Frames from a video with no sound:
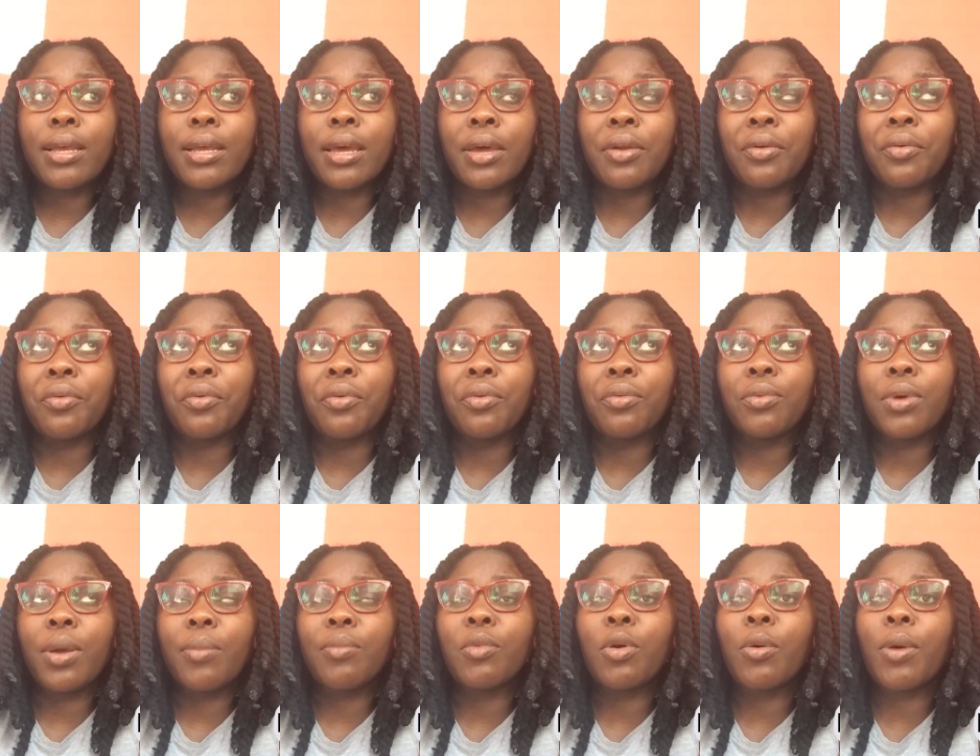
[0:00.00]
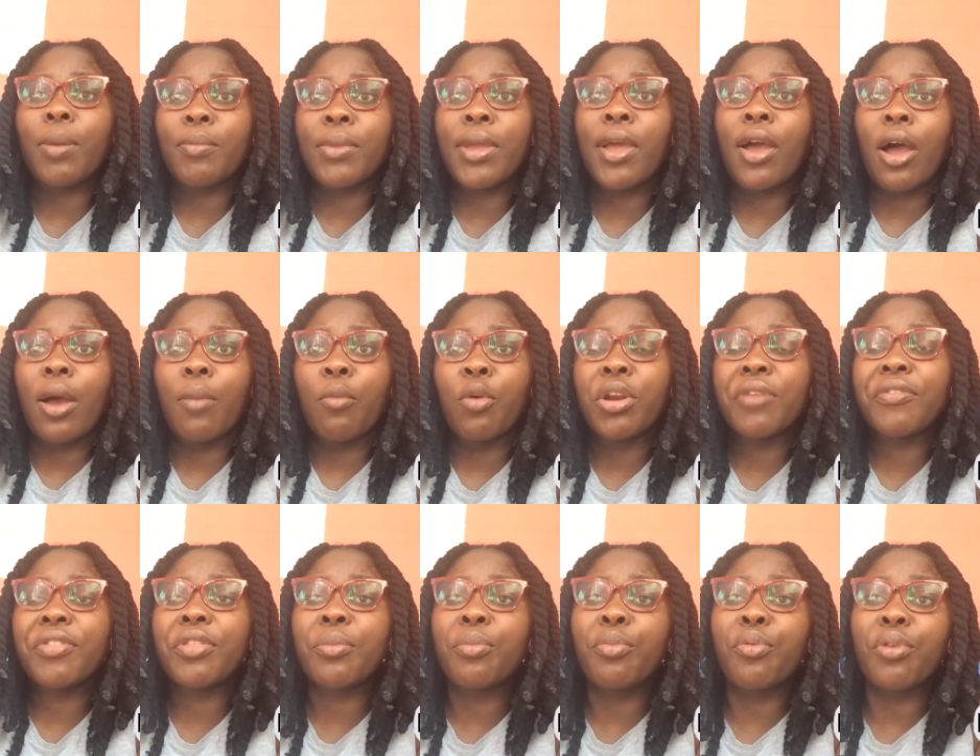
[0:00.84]
I'm one
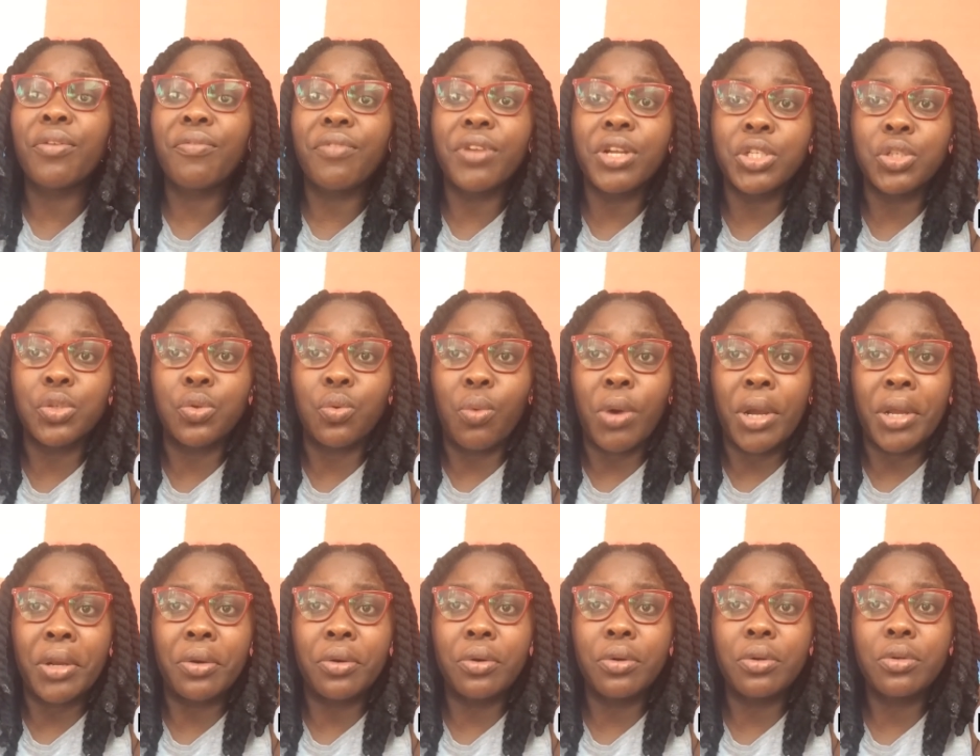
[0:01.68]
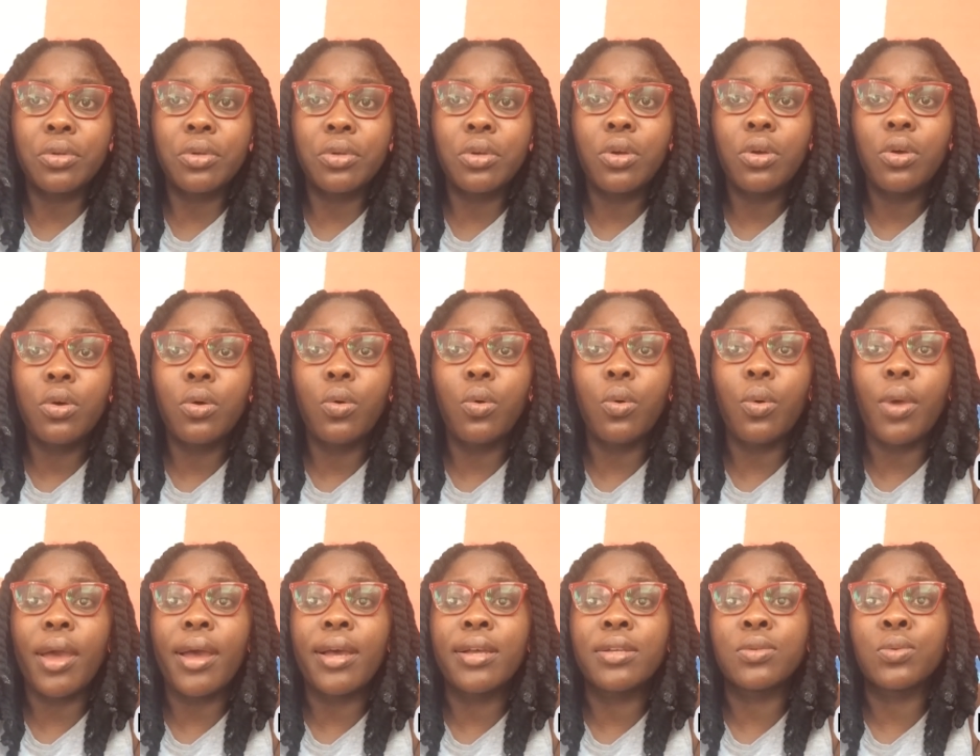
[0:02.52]
of the privileged one who
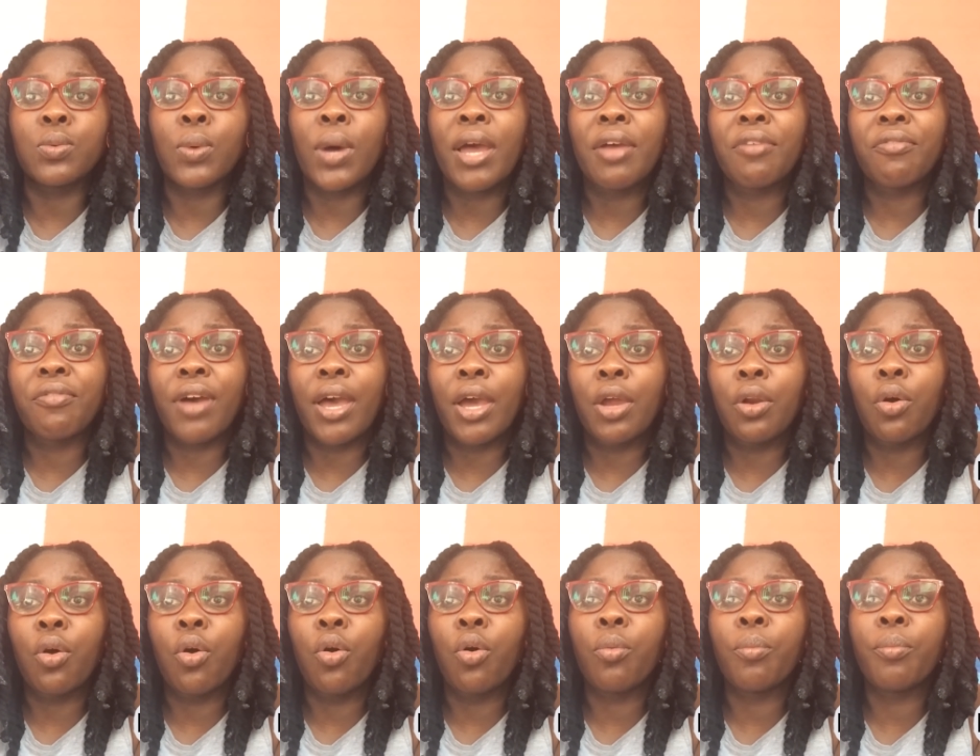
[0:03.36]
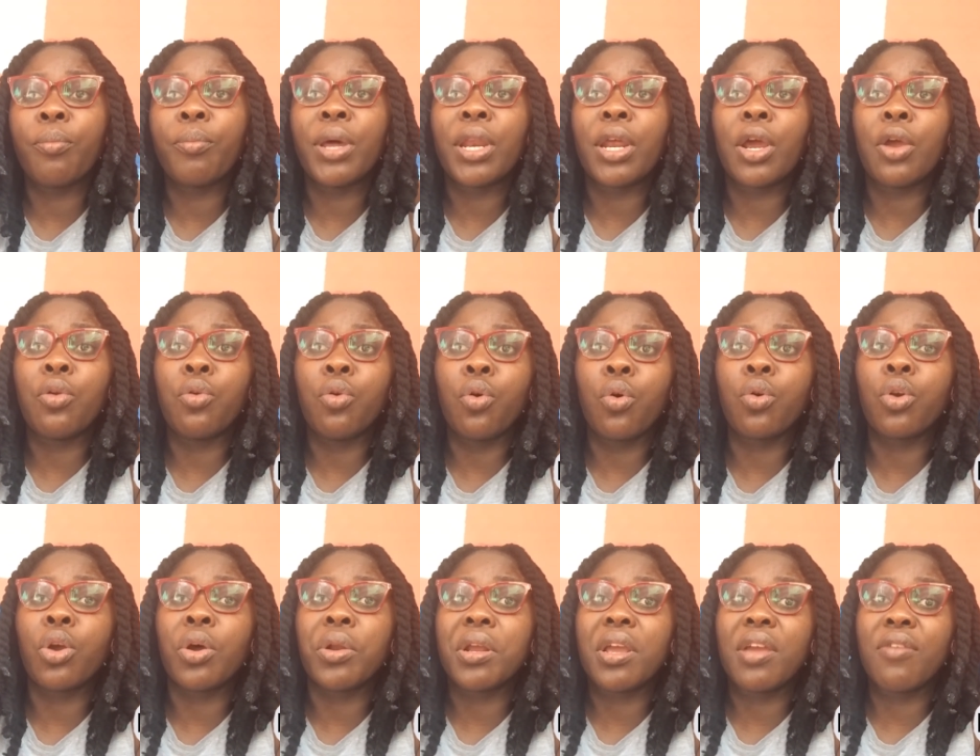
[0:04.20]
has Wi-Fi at home, but I know
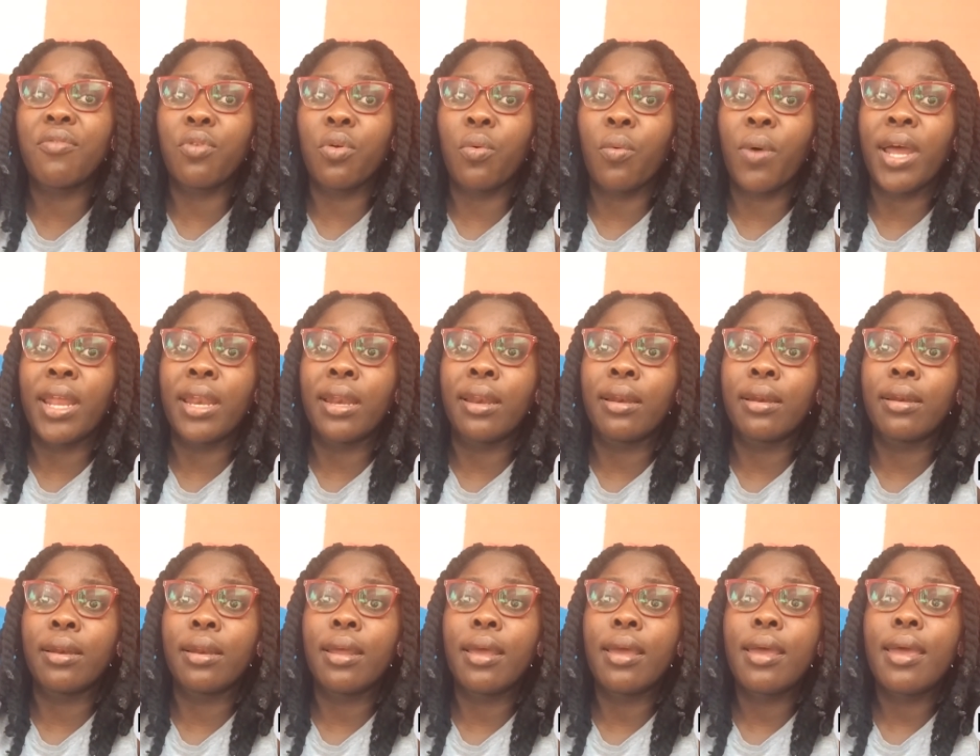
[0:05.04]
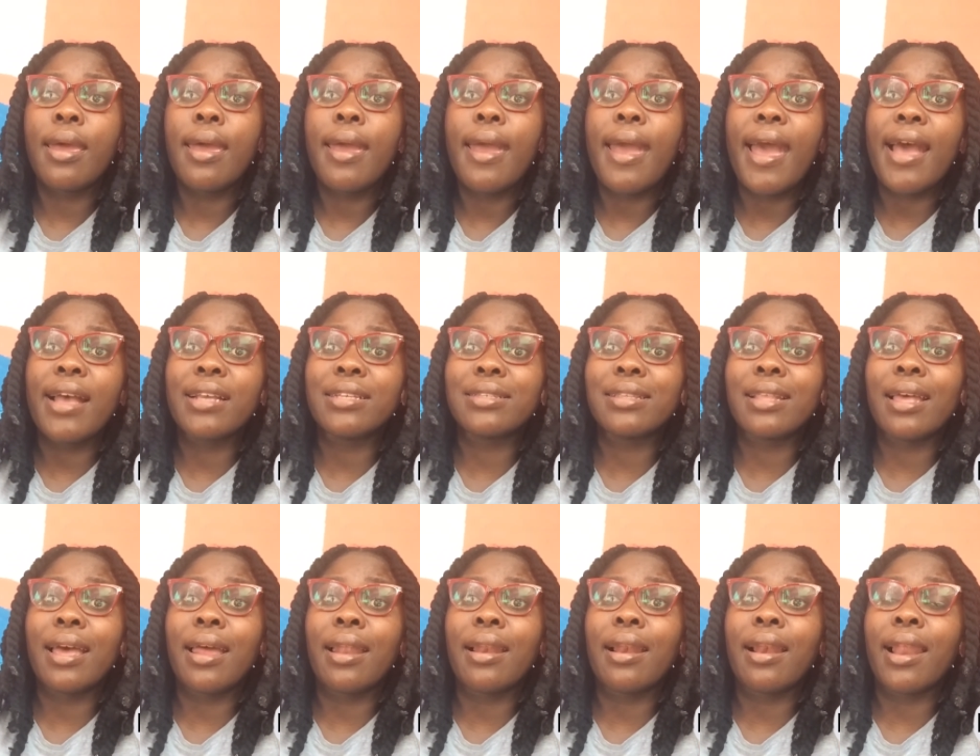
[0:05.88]
not everyone has
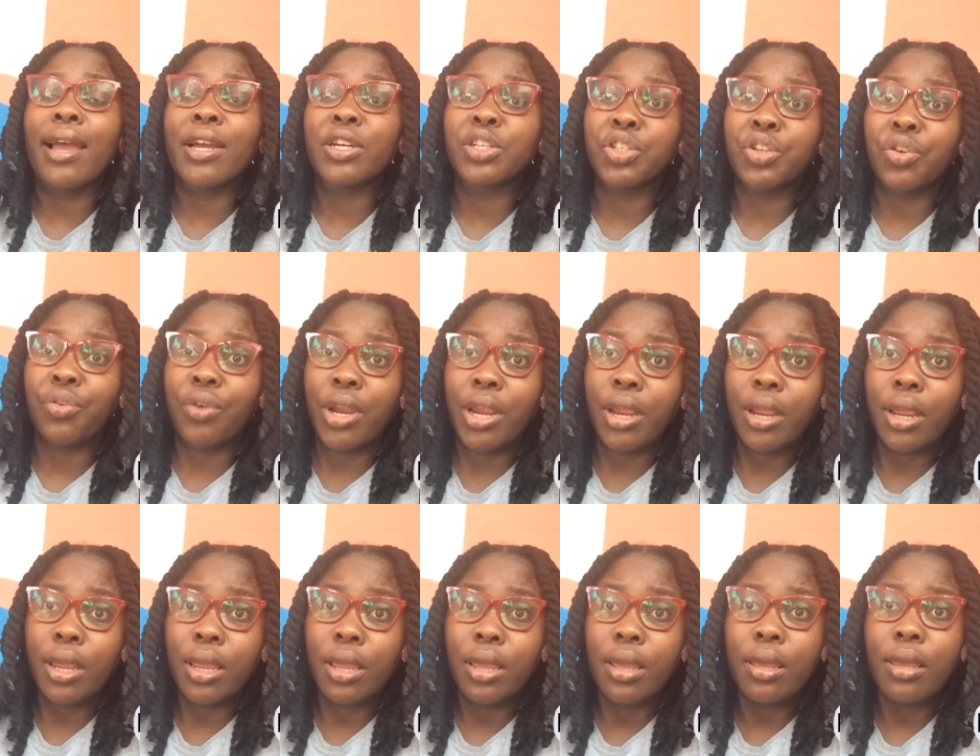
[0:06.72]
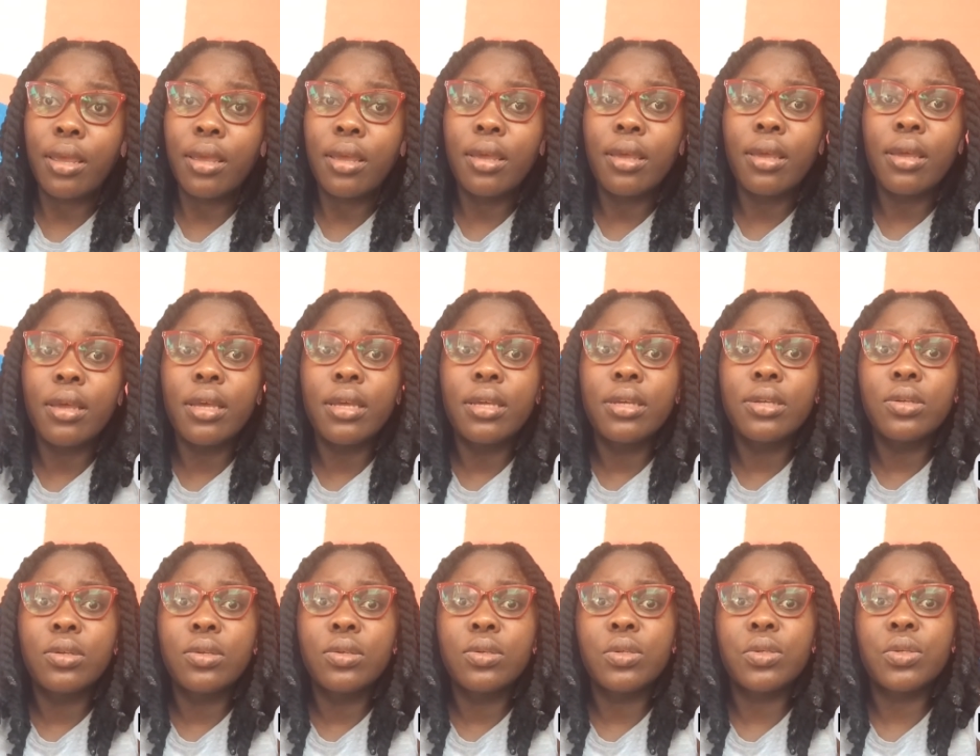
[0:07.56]
that luxury.
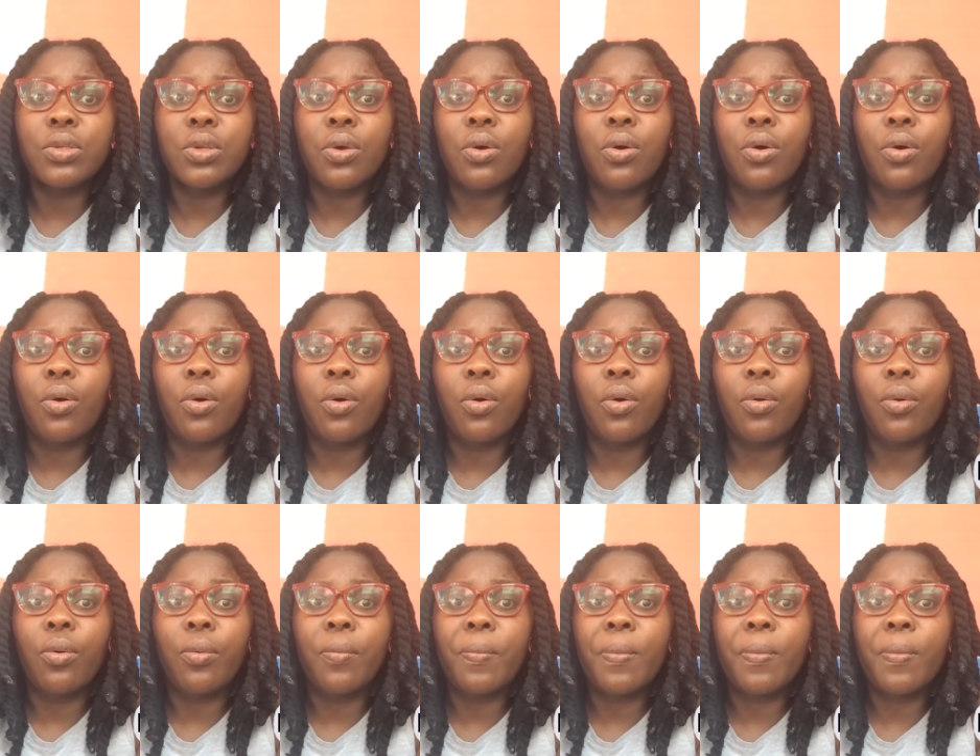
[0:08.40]
So